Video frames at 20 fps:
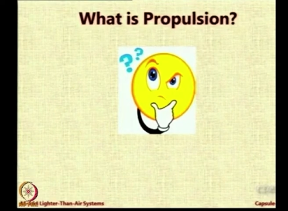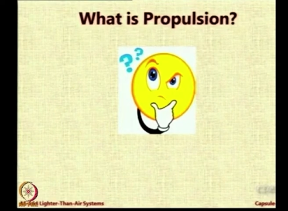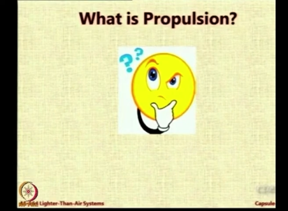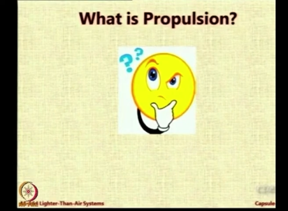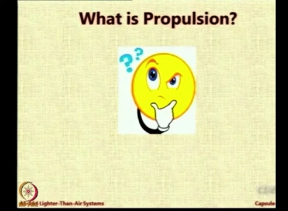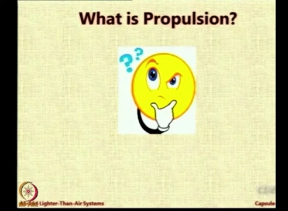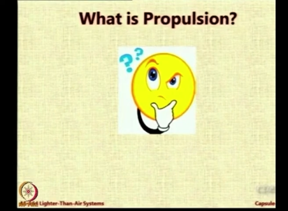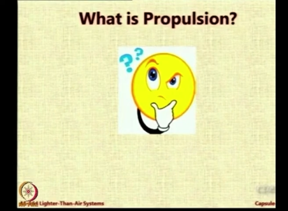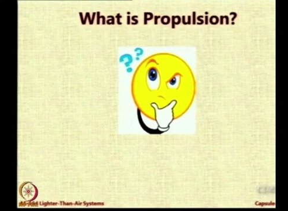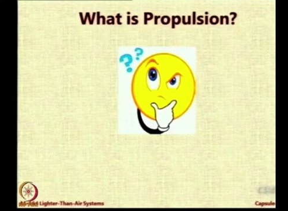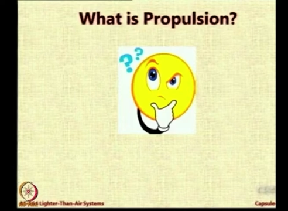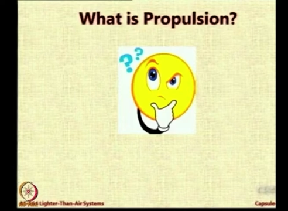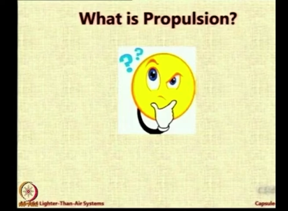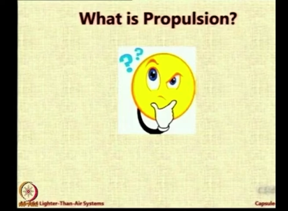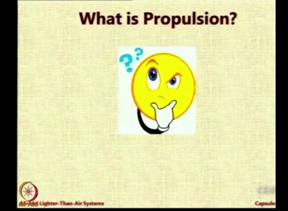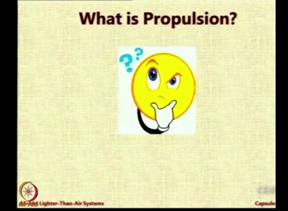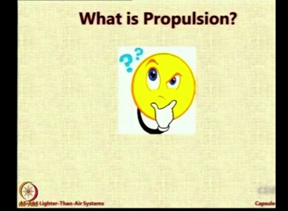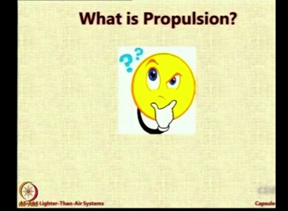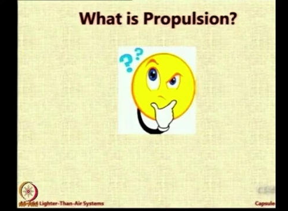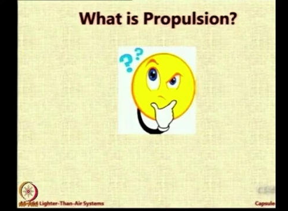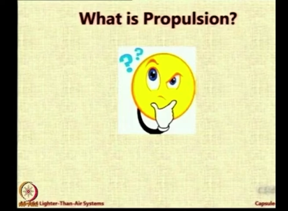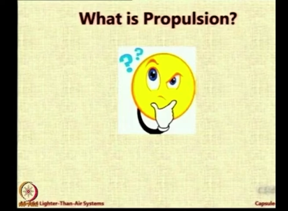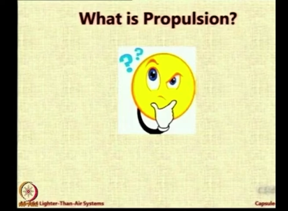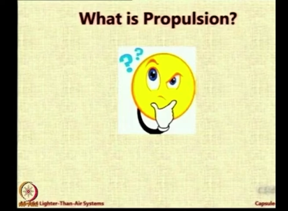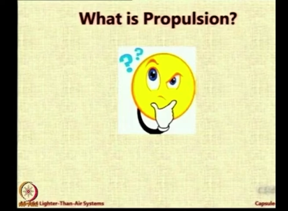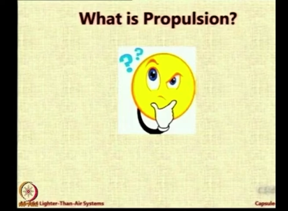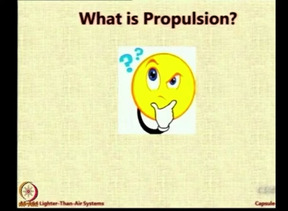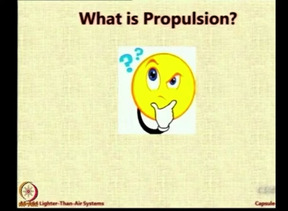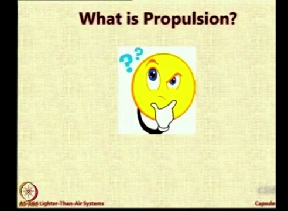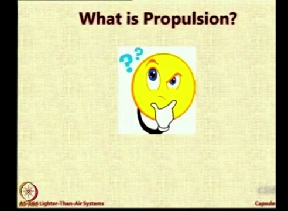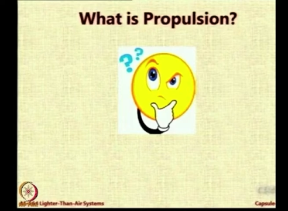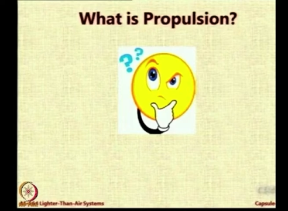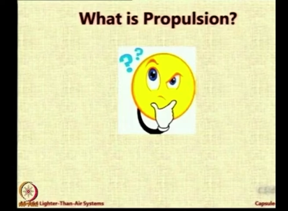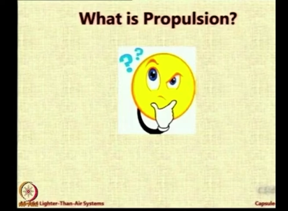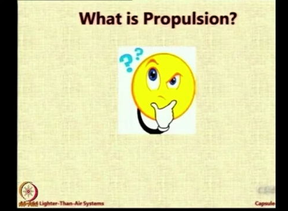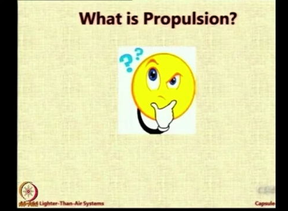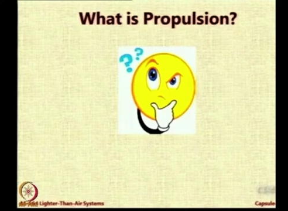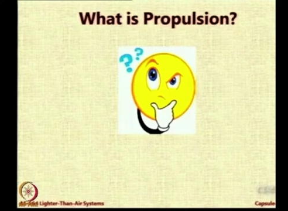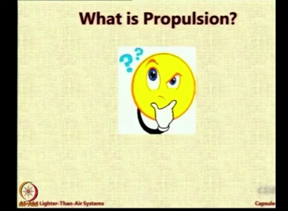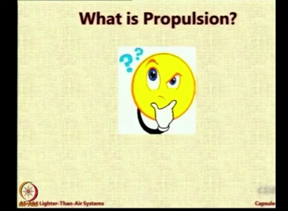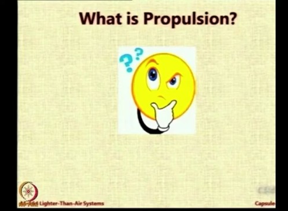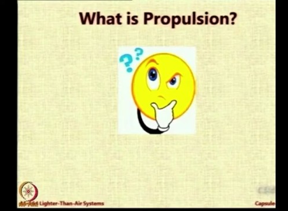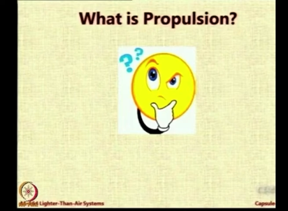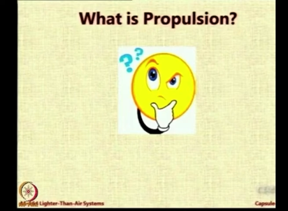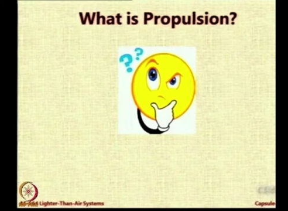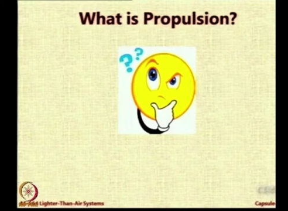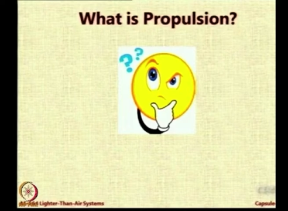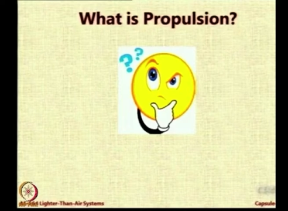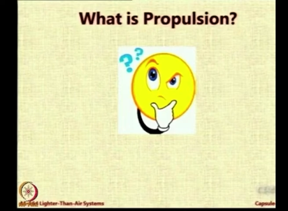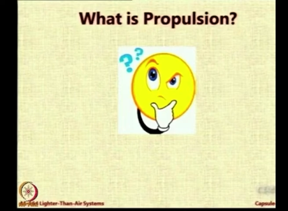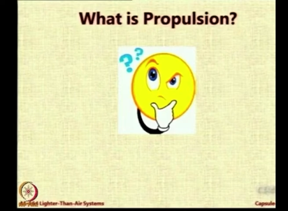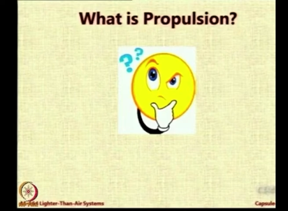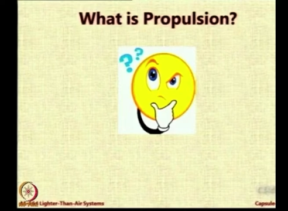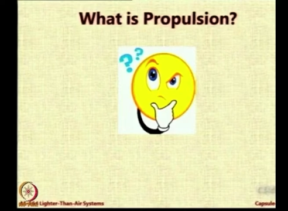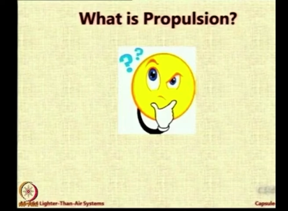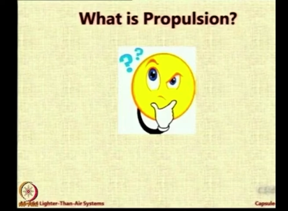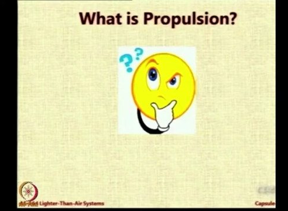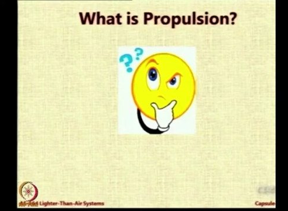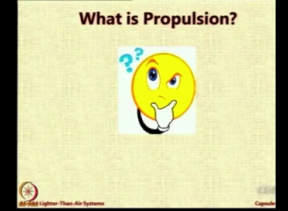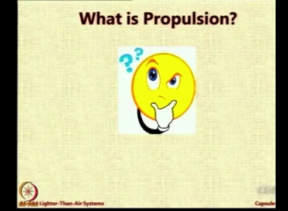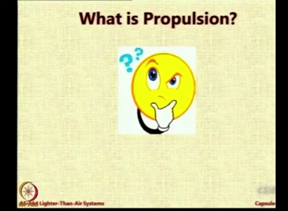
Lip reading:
Nobody's mouth can be seen.